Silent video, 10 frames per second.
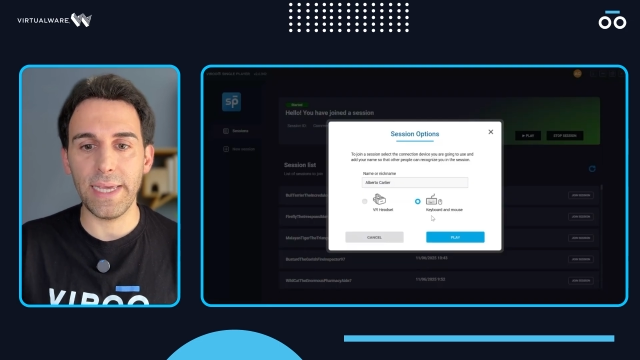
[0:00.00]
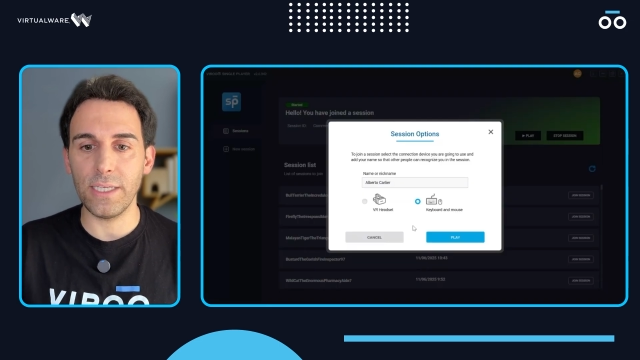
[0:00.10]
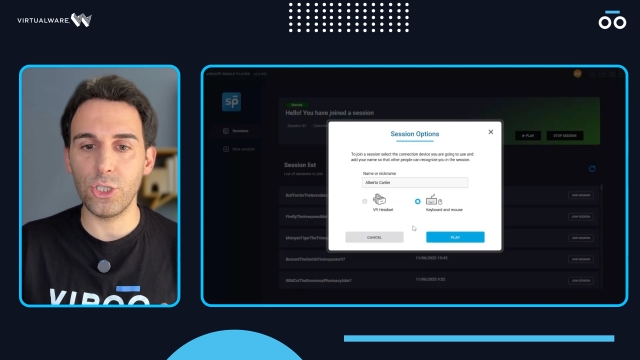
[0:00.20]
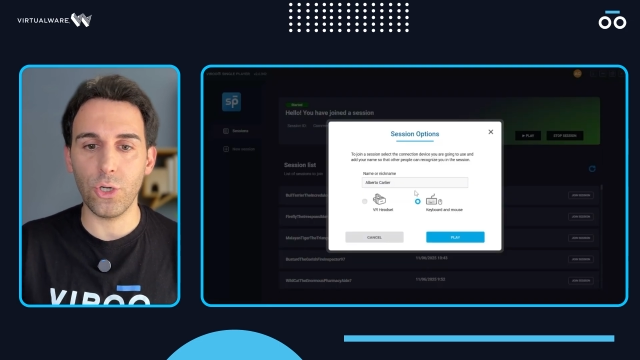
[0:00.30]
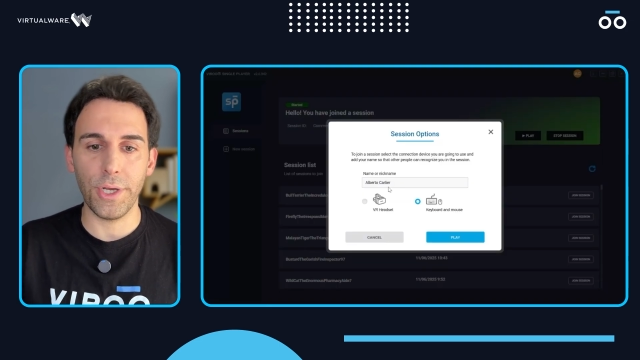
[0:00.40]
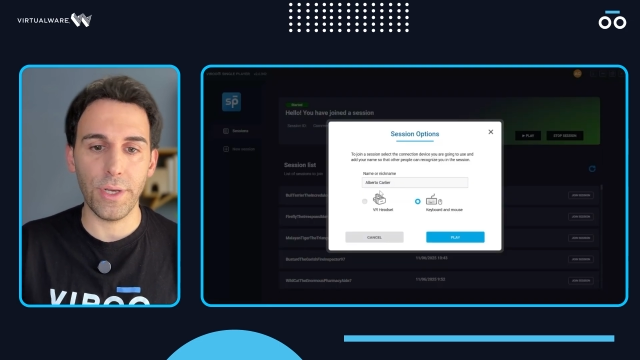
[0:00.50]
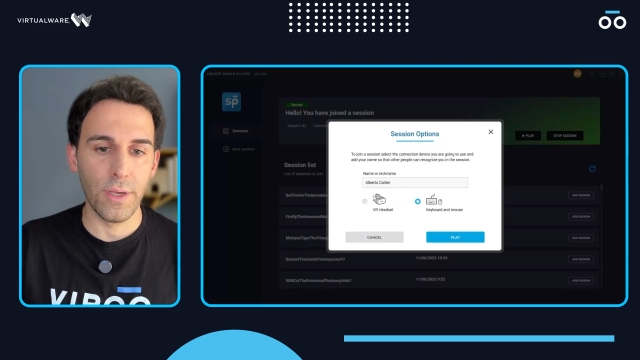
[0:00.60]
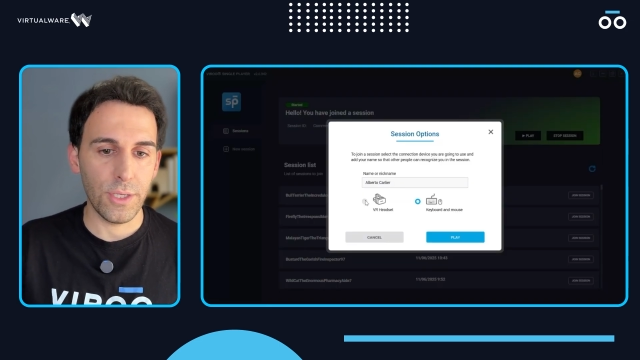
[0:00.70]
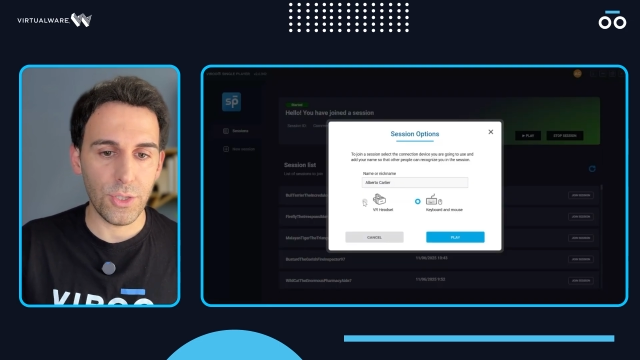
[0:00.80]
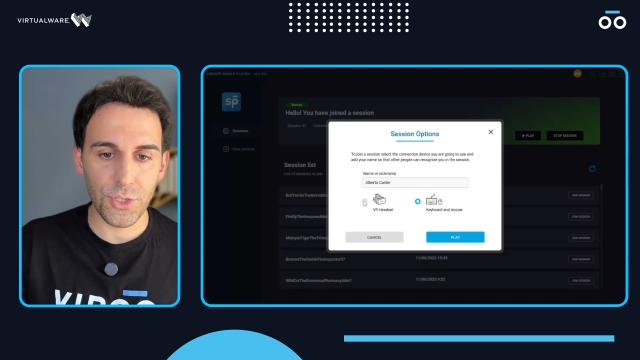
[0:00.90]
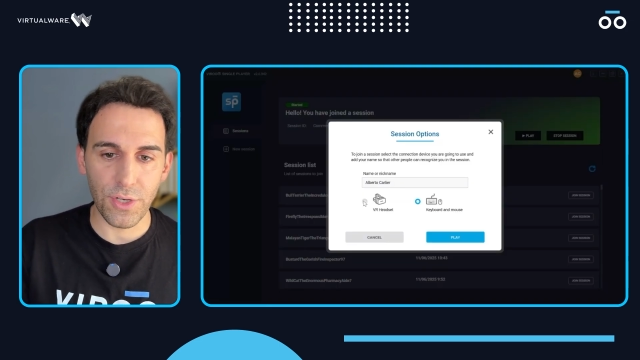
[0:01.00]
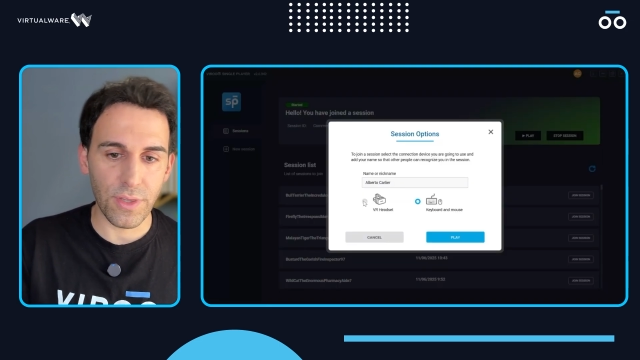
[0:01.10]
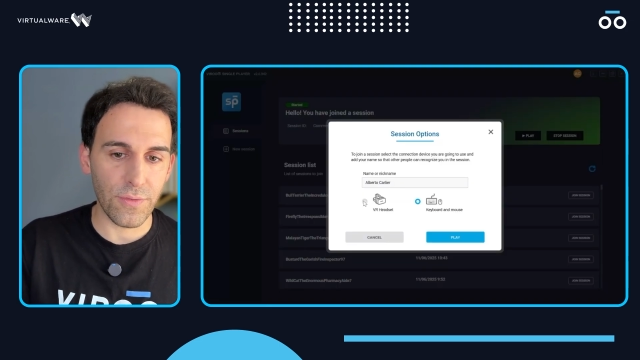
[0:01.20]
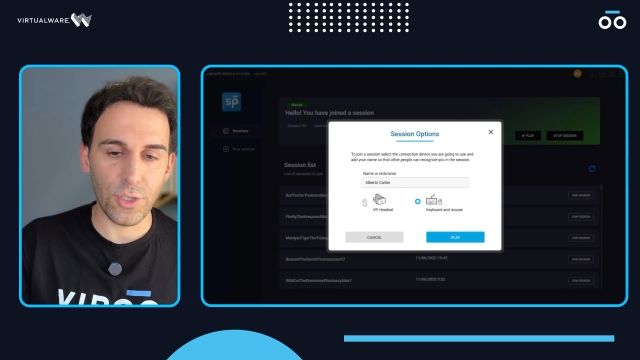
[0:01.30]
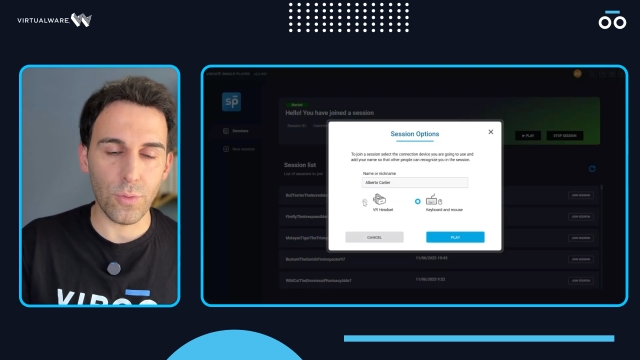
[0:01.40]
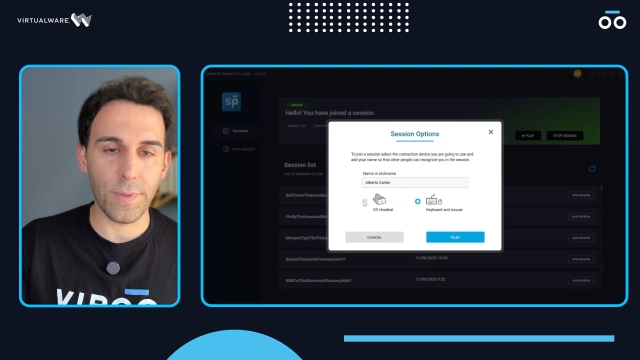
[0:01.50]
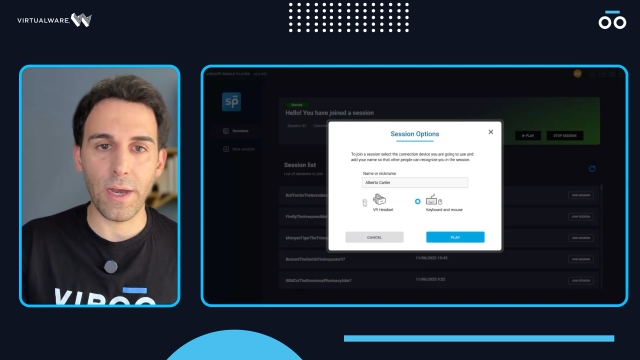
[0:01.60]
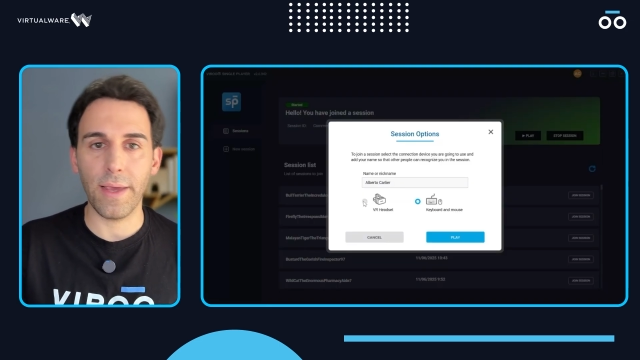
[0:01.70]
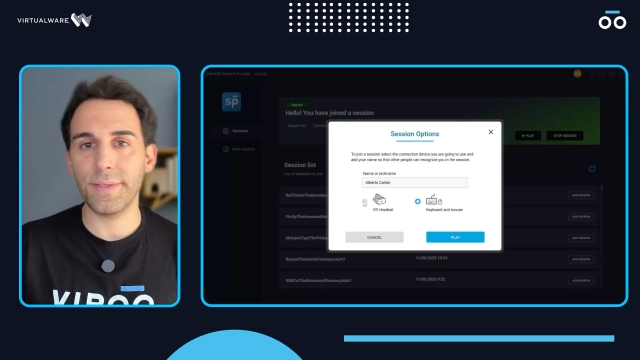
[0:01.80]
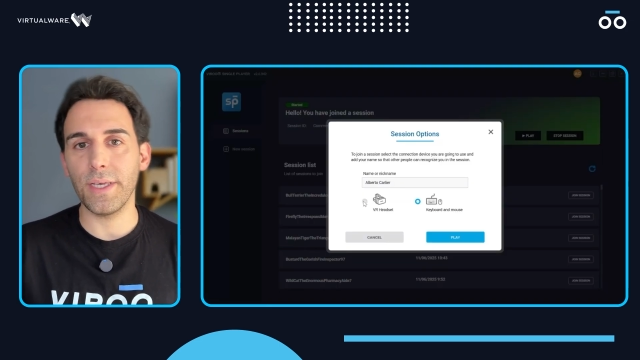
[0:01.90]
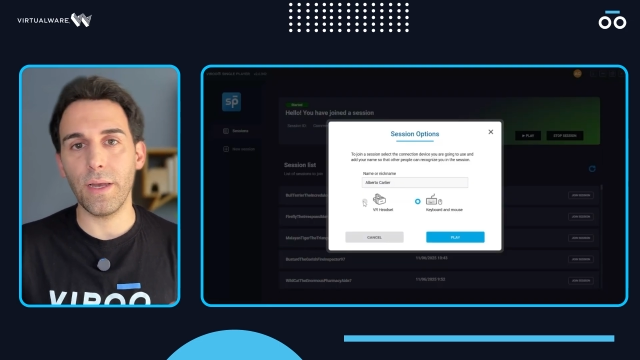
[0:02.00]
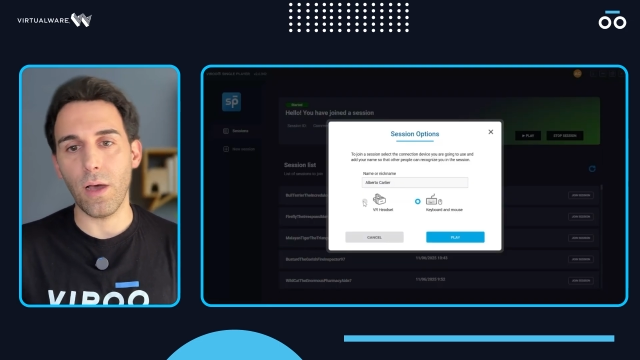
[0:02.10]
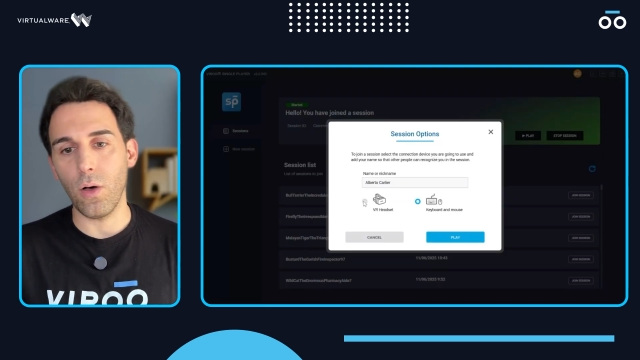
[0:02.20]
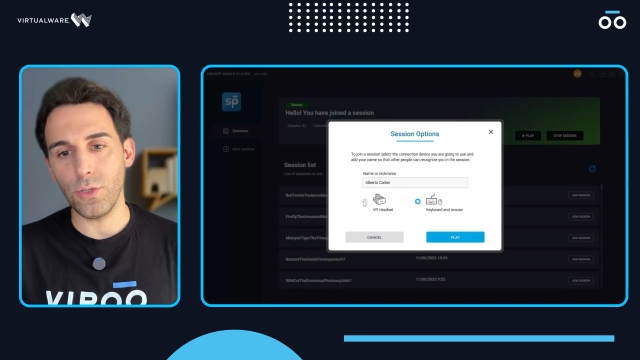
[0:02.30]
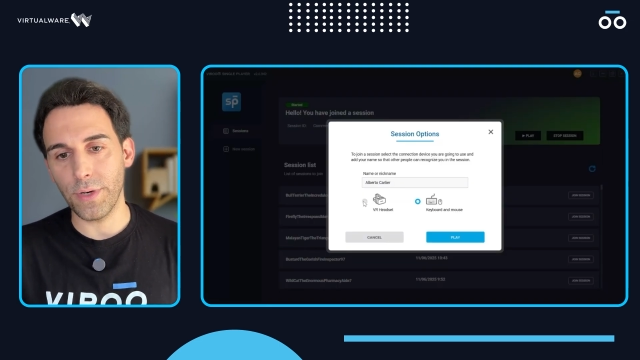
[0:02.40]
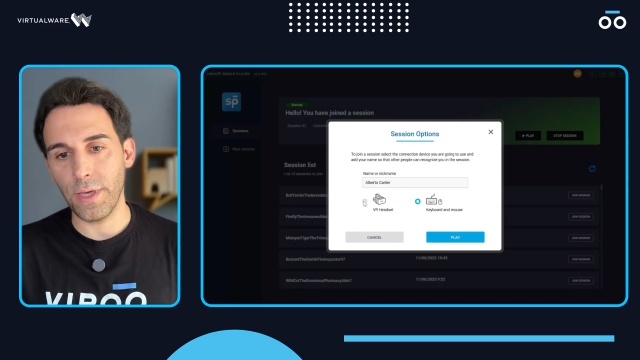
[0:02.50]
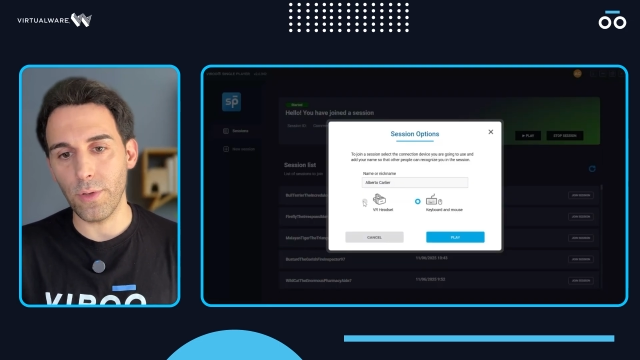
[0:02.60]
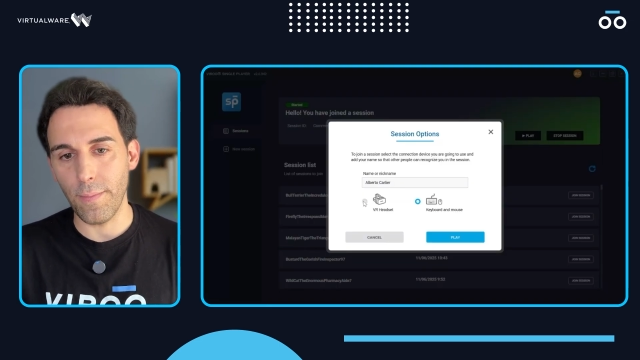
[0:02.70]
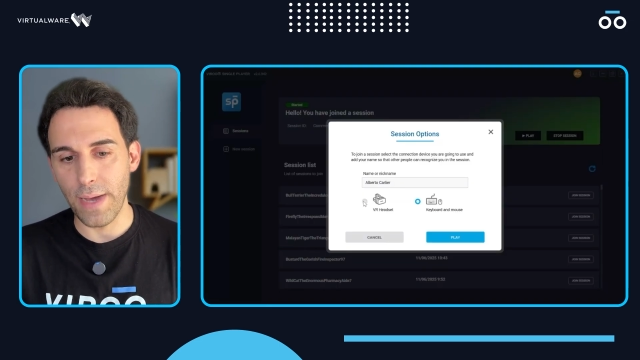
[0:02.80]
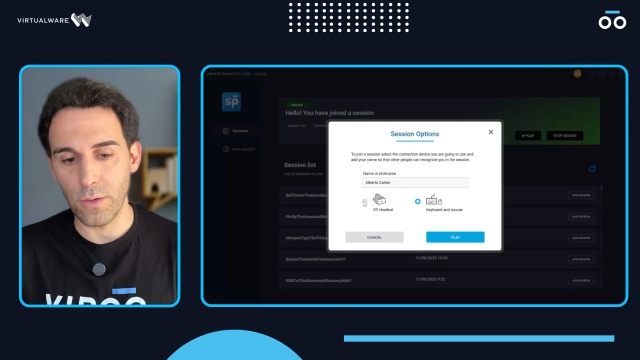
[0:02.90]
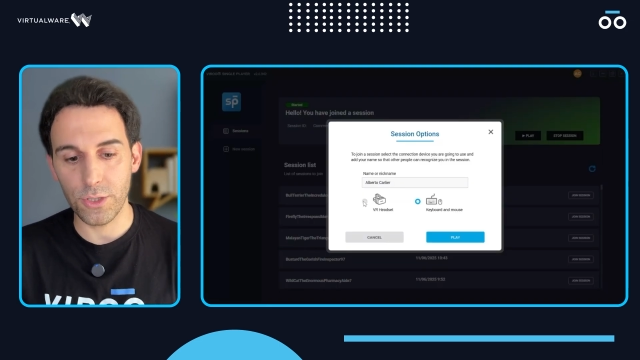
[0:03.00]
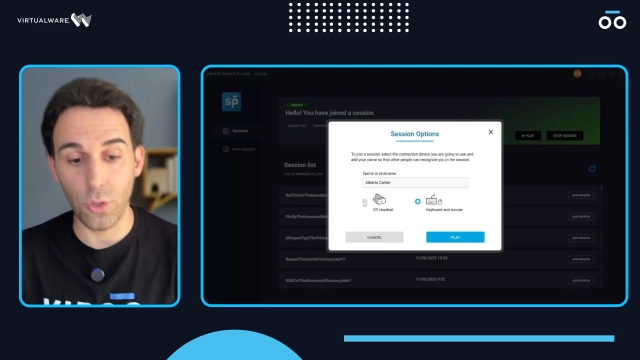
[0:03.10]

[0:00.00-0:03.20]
and join using your VR headset or your keyboard and mouse.